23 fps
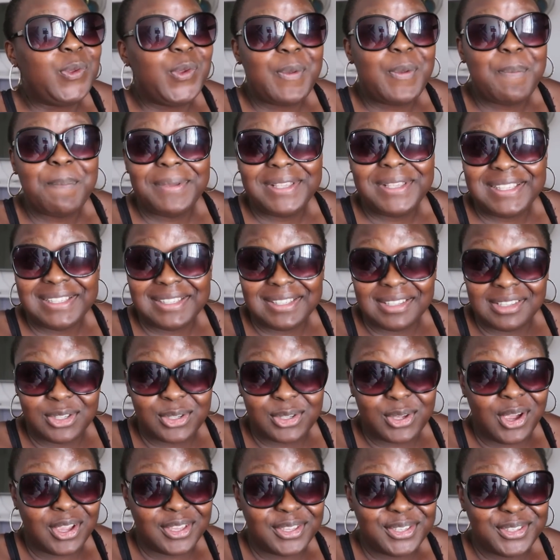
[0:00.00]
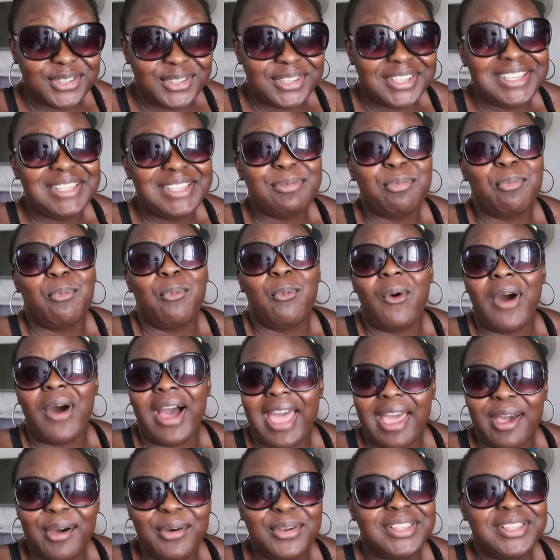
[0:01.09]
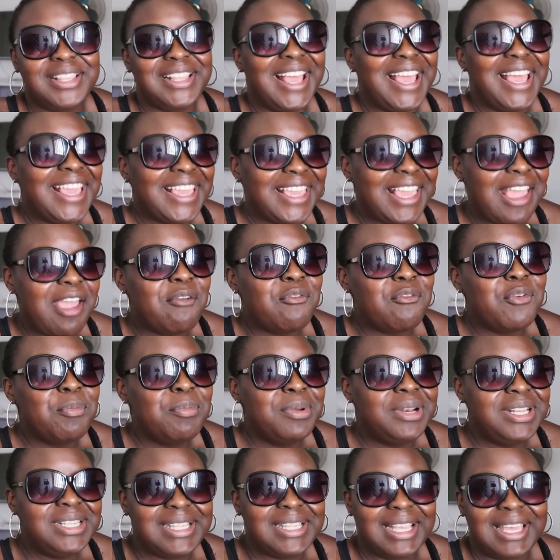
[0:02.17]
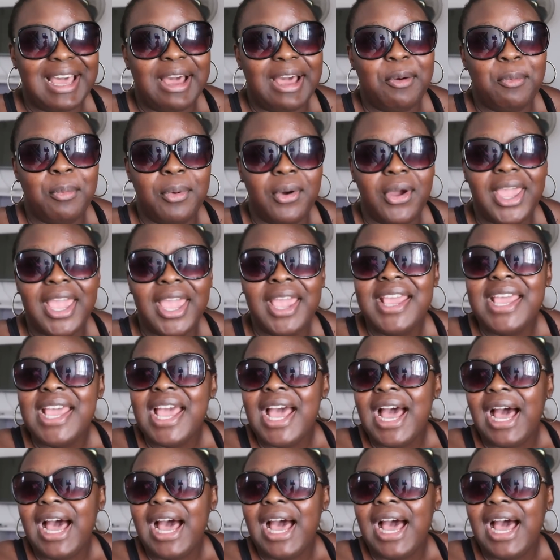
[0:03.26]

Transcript: doing business in this country is wild. Like, everybody's a cowboy.